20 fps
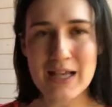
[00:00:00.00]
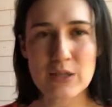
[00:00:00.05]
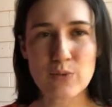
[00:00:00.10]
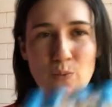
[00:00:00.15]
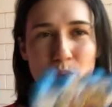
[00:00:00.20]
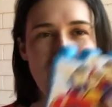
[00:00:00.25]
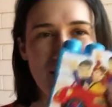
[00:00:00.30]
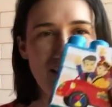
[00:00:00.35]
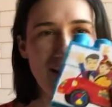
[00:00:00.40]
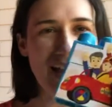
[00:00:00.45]
as
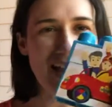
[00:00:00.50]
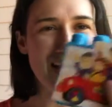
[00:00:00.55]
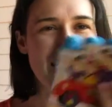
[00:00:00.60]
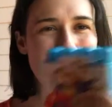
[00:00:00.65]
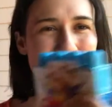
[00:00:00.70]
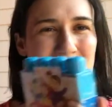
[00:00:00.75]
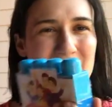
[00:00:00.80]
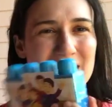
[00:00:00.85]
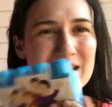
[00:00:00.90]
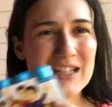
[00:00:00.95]
well
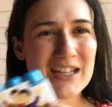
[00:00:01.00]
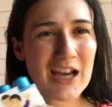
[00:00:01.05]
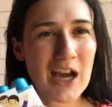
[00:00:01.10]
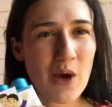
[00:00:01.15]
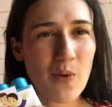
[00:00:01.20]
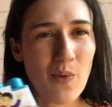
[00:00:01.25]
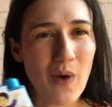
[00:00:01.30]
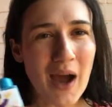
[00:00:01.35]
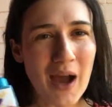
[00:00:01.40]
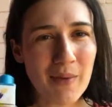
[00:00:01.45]
as the
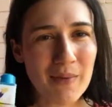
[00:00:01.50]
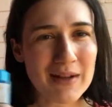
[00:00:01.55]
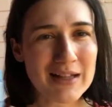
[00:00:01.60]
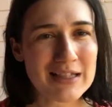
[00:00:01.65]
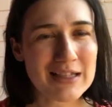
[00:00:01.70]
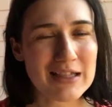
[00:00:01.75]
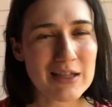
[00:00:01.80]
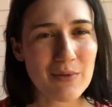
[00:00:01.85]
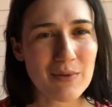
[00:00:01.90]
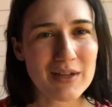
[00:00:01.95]
DIY
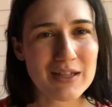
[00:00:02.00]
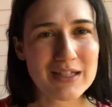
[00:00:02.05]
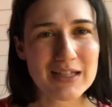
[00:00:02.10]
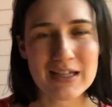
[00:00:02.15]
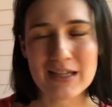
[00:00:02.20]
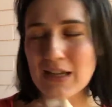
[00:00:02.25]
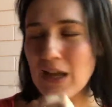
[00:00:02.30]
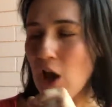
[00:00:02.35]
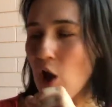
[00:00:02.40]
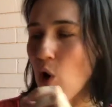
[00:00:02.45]
ones that we
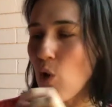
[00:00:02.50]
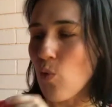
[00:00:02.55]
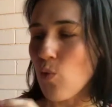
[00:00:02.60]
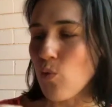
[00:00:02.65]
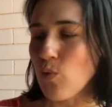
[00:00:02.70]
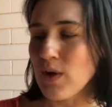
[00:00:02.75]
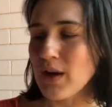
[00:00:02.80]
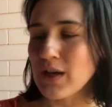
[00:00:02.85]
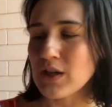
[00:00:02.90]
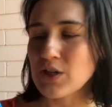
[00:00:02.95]
did,
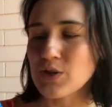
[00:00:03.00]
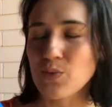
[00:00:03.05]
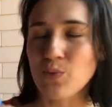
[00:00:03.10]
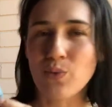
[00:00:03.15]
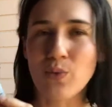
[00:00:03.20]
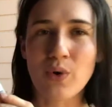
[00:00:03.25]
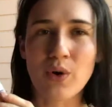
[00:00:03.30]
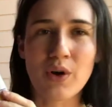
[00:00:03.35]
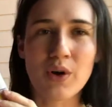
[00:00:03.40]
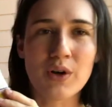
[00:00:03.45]
which
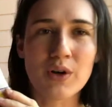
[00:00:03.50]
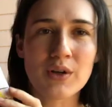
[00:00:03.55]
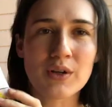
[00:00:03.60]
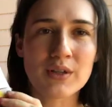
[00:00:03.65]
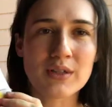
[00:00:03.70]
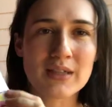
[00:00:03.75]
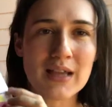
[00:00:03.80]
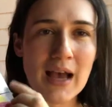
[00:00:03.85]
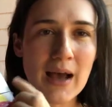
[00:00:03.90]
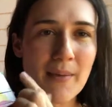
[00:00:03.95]

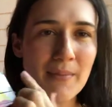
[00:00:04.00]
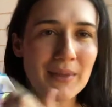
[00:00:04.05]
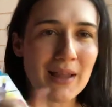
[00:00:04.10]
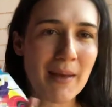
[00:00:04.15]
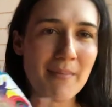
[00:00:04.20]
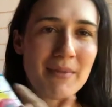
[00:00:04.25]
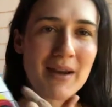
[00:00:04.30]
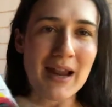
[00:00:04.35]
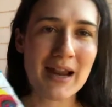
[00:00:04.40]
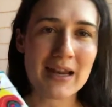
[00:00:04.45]
was
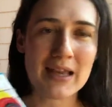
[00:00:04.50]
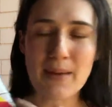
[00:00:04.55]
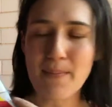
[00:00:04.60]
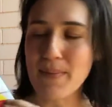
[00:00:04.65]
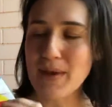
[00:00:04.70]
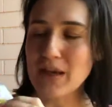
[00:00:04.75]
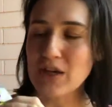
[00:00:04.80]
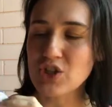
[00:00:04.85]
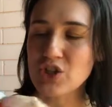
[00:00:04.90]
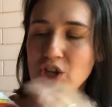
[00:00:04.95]
laminating a
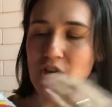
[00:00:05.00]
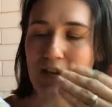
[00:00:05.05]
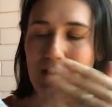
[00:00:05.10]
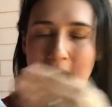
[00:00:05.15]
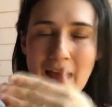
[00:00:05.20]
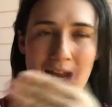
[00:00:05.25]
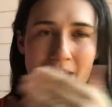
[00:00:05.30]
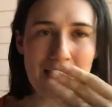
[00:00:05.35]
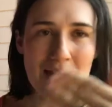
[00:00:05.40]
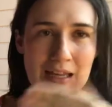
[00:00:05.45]
picture,
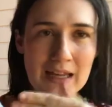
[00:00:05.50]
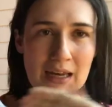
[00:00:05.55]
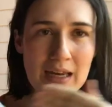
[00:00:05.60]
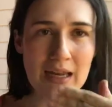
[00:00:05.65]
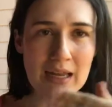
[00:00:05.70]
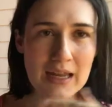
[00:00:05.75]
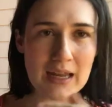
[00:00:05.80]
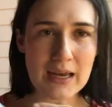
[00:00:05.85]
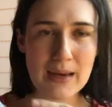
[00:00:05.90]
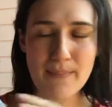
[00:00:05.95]
cutting
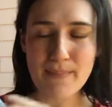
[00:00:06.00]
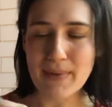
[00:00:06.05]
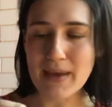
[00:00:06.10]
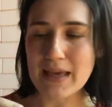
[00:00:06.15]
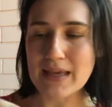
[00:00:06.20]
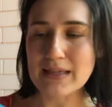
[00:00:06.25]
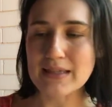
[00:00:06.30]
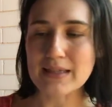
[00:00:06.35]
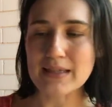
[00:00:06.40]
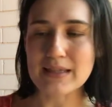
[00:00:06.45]
it in
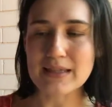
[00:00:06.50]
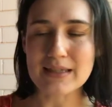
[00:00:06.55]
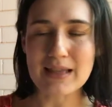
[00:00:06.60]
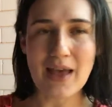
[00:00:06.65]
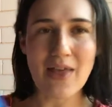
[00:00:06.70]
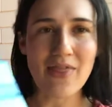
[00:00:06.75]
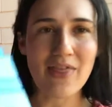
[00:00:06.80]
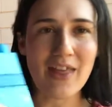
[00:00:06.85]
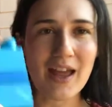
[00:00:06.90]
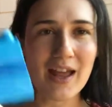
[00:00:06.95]
pieces,
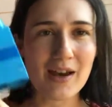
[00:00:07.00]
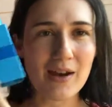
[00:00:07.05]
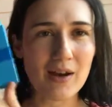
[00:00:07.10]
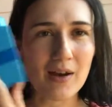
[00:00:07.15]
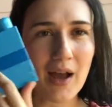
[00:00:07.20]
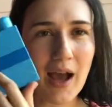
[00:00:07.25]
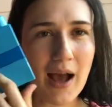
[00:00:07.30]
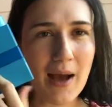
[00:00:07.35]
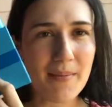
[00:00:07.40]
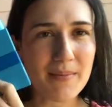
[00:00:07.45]
and
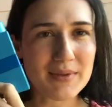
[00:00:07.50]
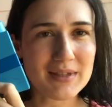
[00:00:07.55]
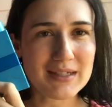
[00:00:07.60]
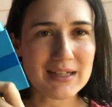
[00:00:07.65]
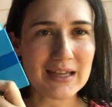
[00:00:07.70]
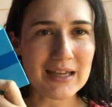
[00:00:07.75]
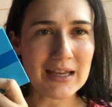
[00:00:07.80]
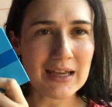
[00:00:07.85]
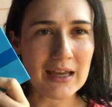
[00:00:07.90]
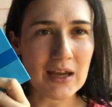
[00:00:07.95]
then
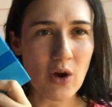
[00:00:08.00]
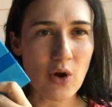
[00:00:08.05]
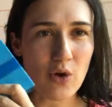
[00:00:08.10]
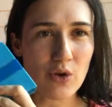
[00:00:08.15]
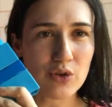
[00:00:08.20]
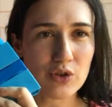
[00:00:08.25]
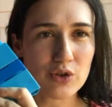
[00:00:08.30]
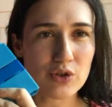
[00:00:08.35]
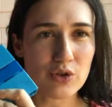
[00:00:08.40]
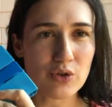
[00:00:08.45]
sticking it
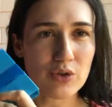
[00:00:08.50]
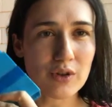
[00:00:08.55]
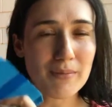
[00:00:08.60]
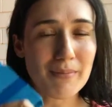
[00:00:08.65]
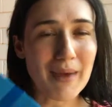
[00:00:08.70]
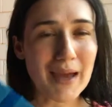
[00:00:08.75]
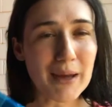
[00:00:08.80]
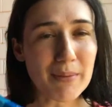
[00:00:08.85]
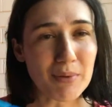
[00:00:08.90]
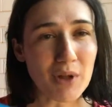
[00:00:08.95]
onto the
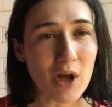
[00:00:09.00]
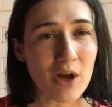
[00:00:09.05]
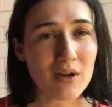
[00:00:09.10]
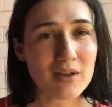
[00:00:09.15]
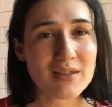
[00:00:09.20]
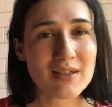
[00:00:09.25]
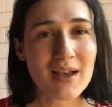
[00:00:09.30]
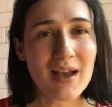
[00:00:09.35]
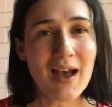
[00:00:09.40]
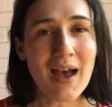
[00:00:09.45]
Mega
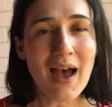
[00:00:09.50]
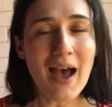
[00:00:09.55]
Blocks.